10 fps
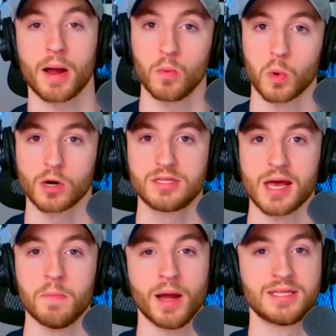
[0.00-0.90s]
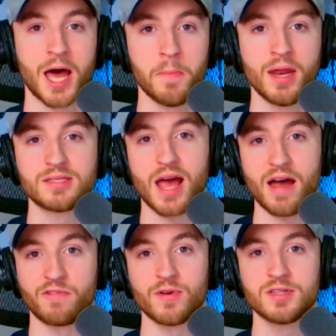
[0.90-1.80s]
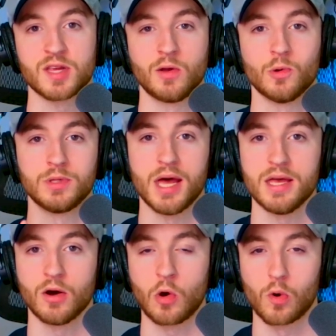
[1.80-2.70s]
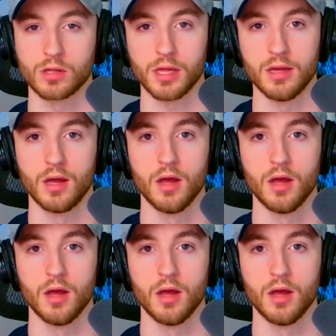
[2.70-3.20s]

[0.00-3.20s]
my workday by 10 minutes every single day accordingly.